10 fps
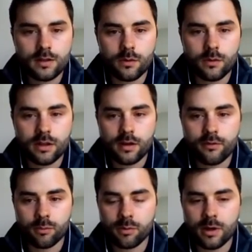So we do
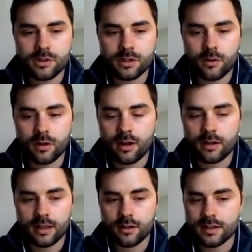have a promotion going
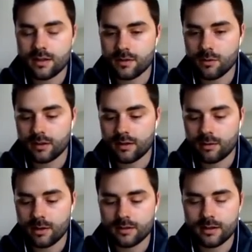on. Kelsey, if you want to
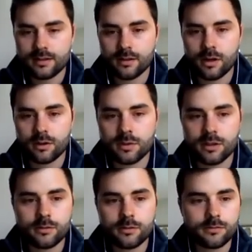talk about this, you're welcome
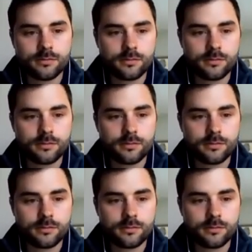to.